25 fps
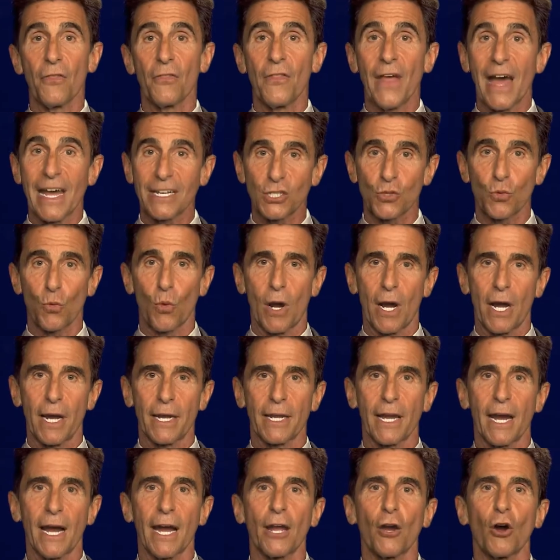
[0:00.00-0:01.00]
That's
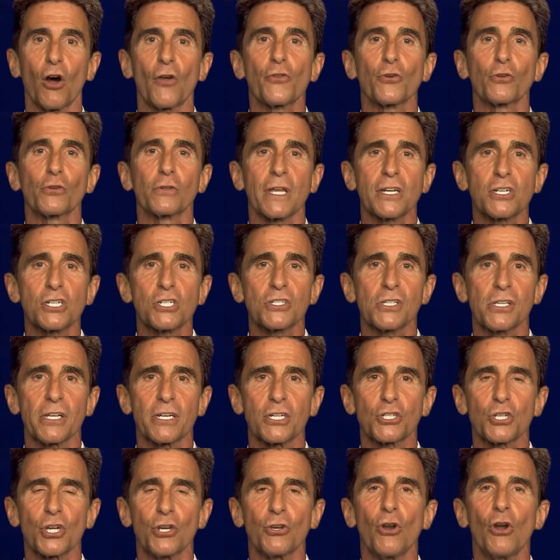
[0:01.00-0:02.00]
why I authored
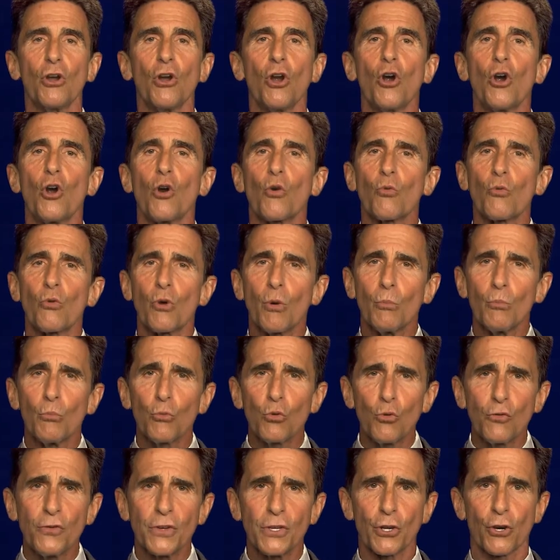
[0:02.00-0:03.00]
legislation
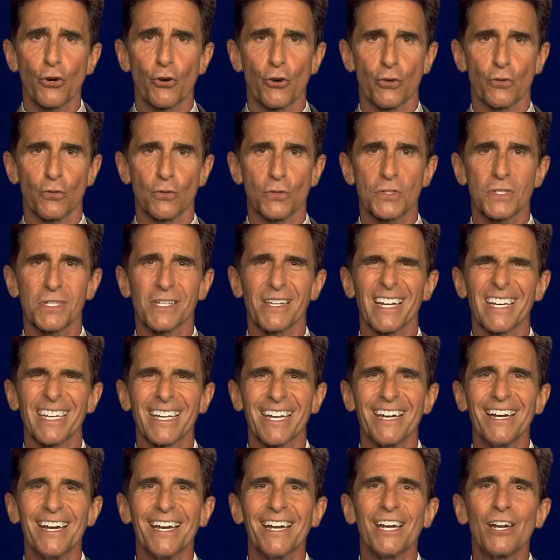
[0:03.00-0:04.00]
removing hurdles
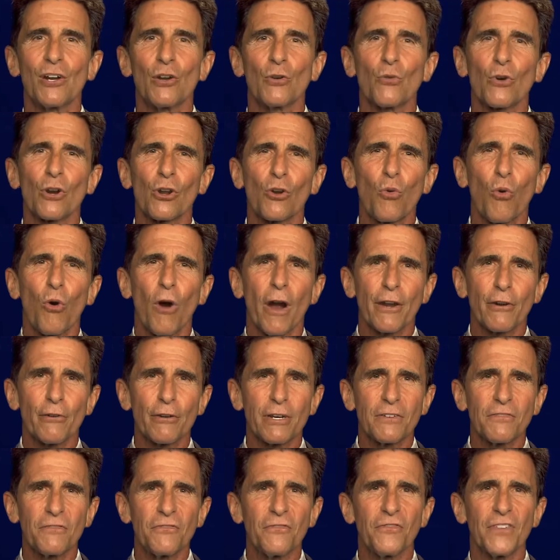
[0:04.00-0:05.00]
like
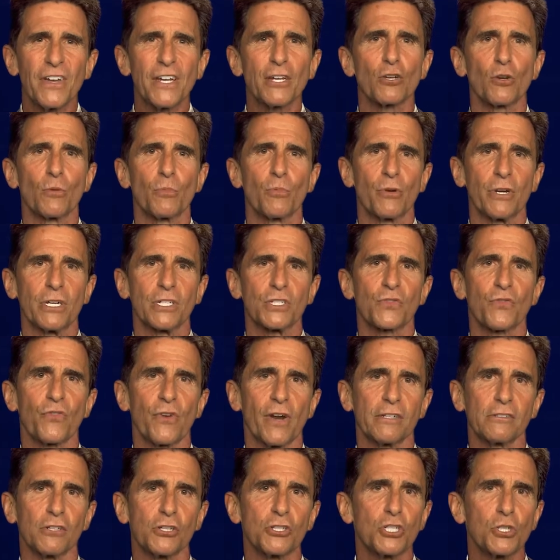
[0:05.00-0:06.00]
requiring fingerprints
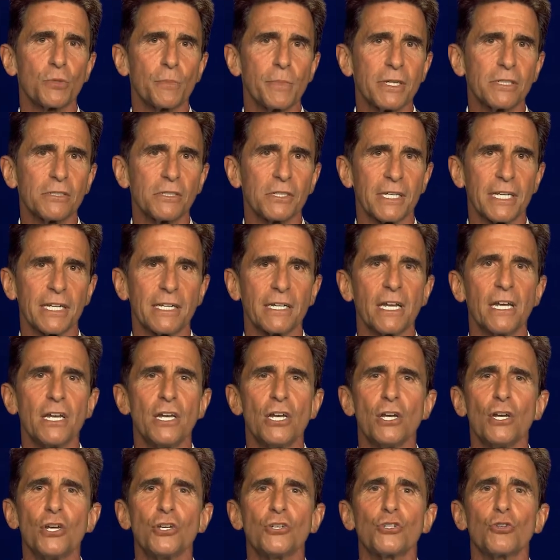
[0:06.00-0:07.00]
for eligibility
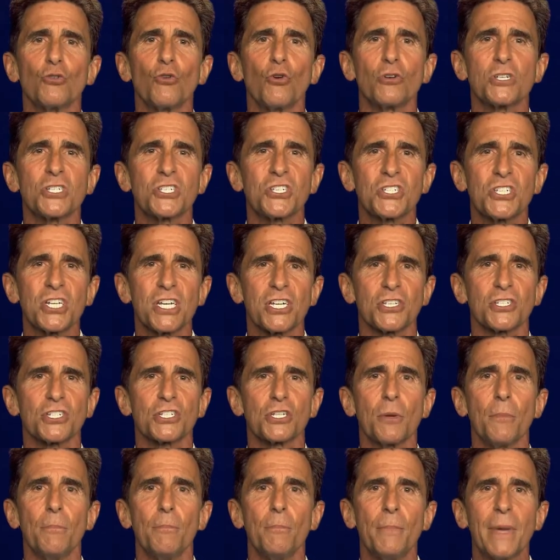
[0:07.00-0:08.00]
to
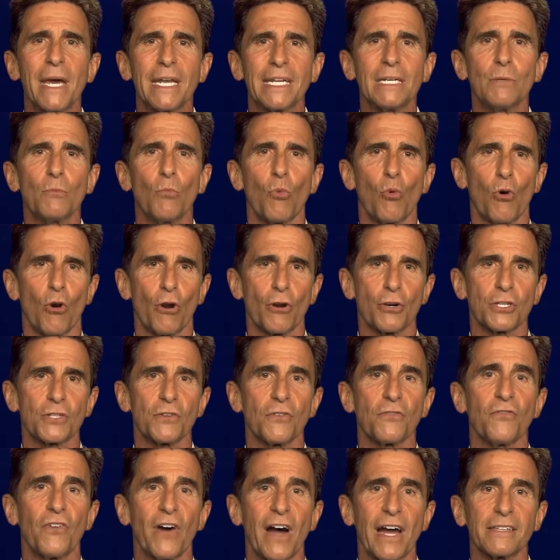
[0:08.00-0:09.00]
assist many more
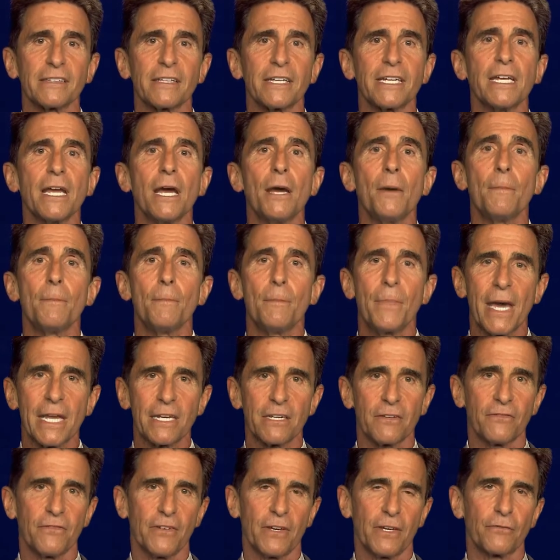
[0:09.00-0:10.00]
to finally
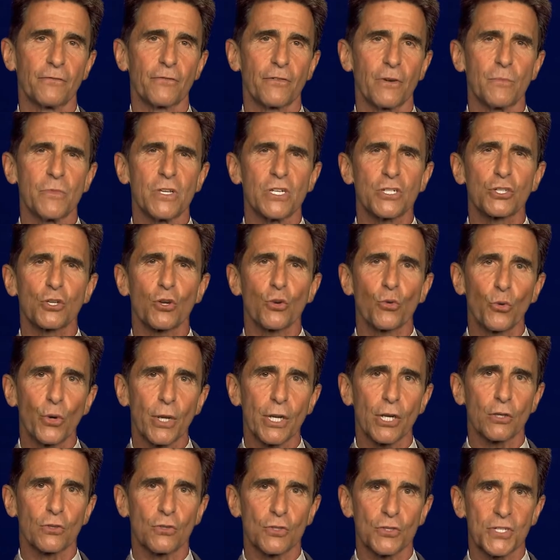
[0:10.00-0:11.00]
benefit from this
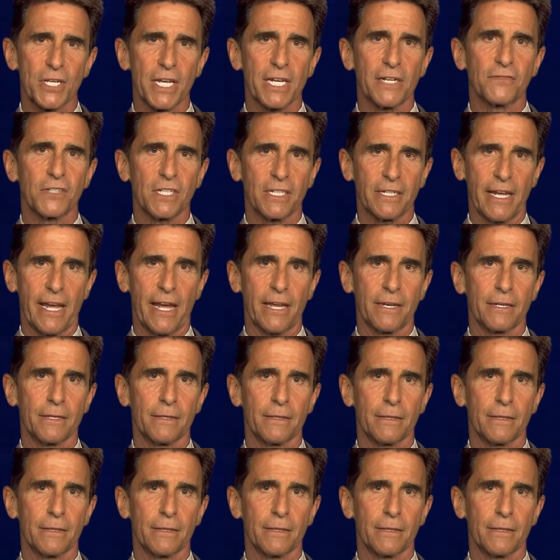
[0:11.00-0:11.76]
critical safety net.